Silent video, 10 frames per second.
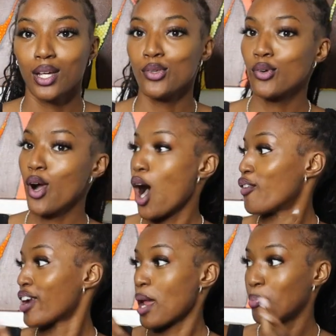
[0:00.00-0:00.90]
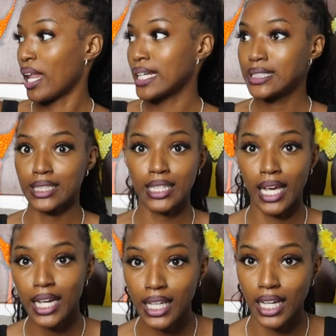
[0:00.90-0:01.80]
You go over their place to
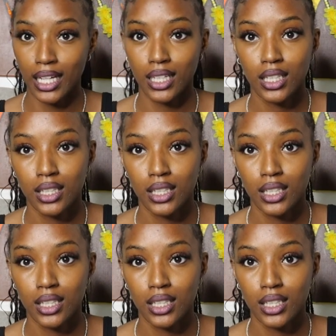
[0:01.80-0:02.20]
kick it,